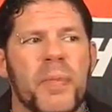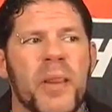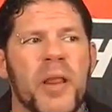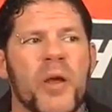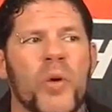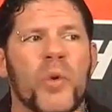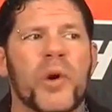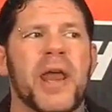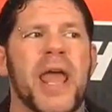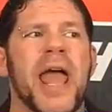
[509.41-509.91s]

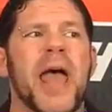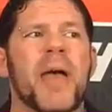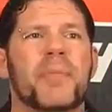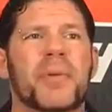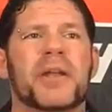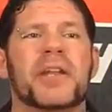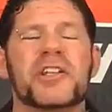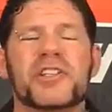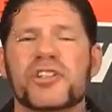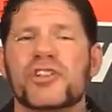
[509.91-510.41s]
what happened,
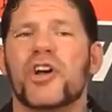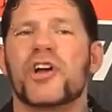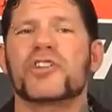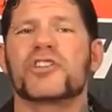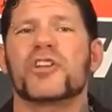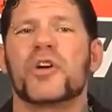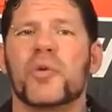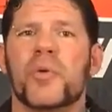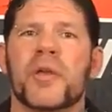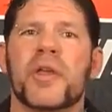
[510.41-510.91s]
this is
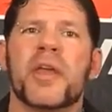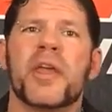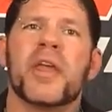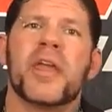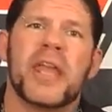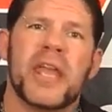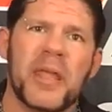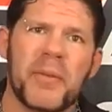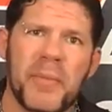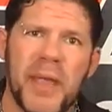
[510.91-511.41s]
also,
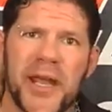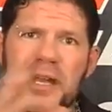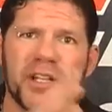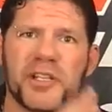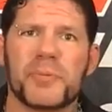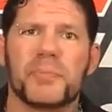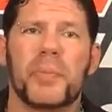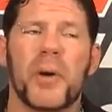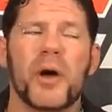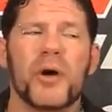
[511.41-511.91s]
he made his
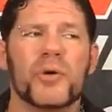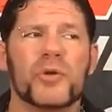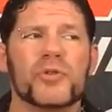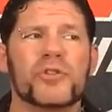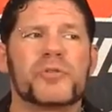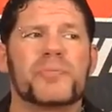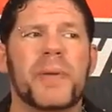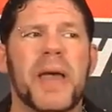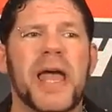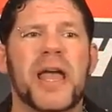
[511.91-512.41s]
bones
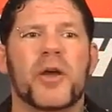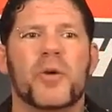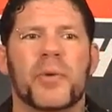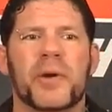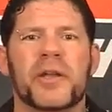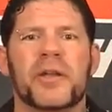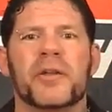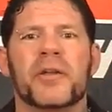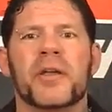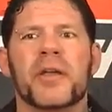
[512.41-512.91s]
back
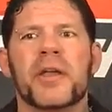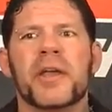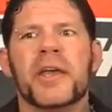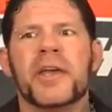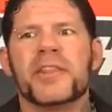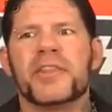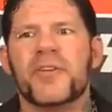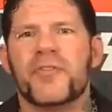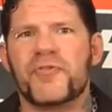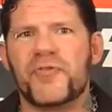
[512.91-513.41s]
when
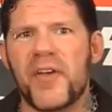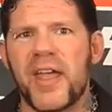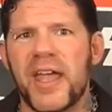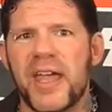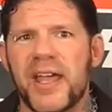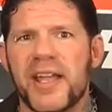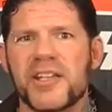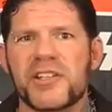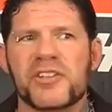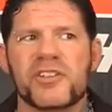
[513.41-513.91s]
the
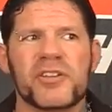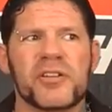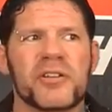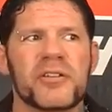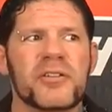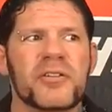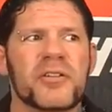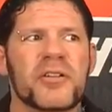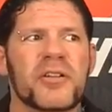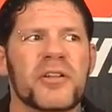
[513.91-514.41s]
fans
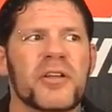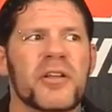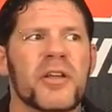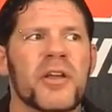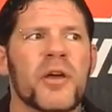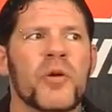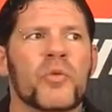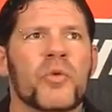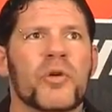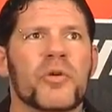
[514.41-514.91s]

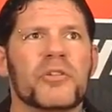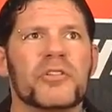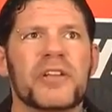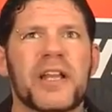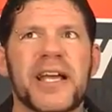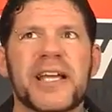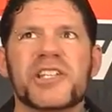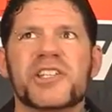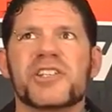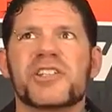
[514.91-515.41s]
were
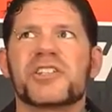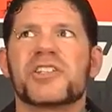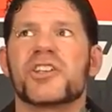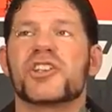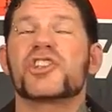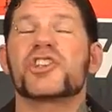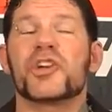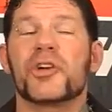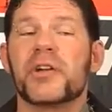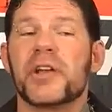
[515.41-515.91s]
less
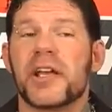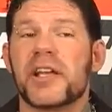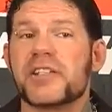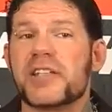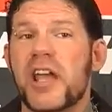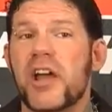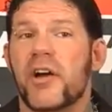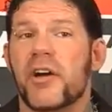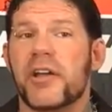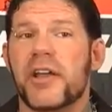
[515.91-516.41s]
discerning as they
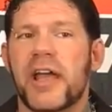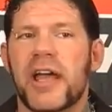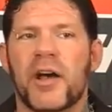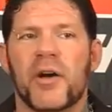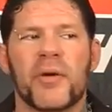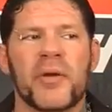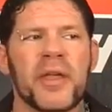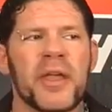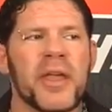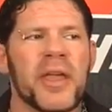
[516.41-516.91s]
are
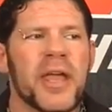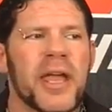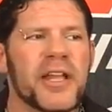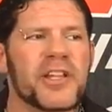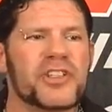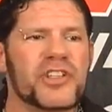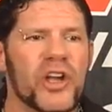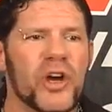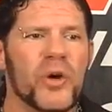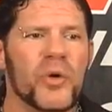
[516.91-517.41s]
now. And
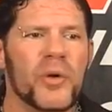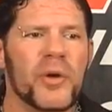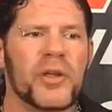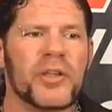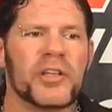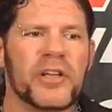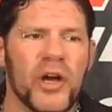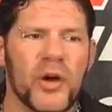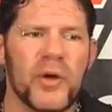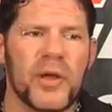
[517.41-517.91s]
so, you
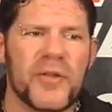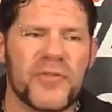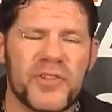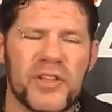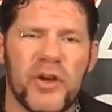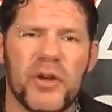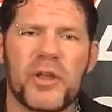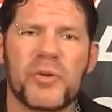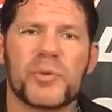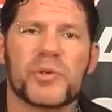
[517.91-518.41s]
know, even
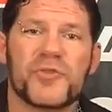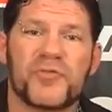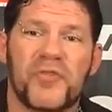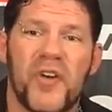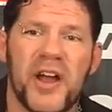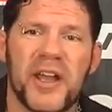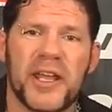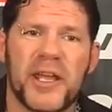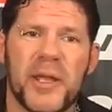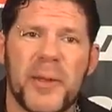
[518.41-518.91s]
though he was
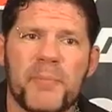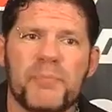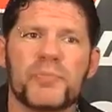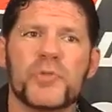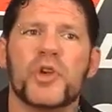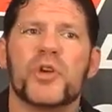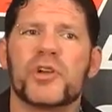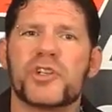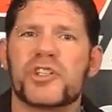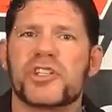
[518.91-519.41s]
funny, you
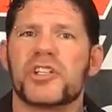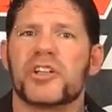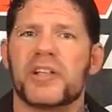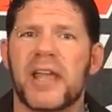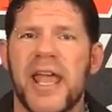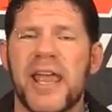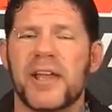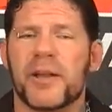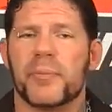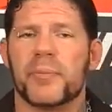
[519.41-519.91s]
could still
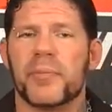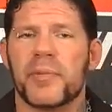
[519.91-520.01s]
hate him.